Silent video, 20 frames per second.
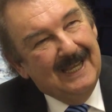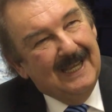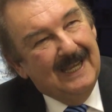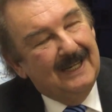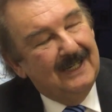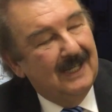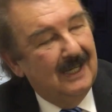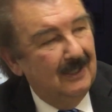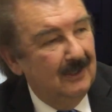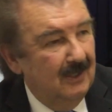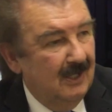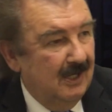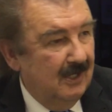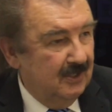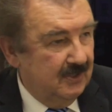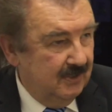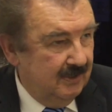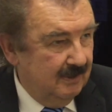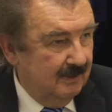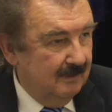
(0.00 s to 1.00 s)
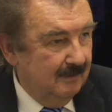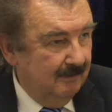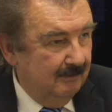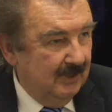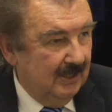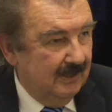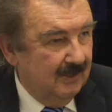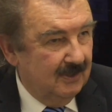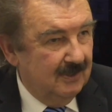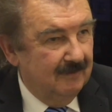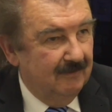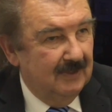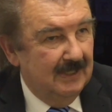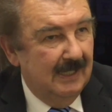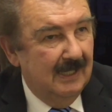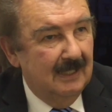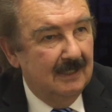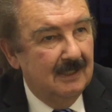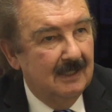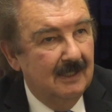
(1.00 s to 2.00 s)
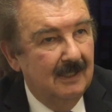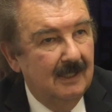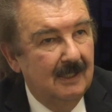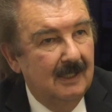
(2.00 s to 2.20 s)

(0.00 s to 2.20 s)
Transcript: and I lost because of that.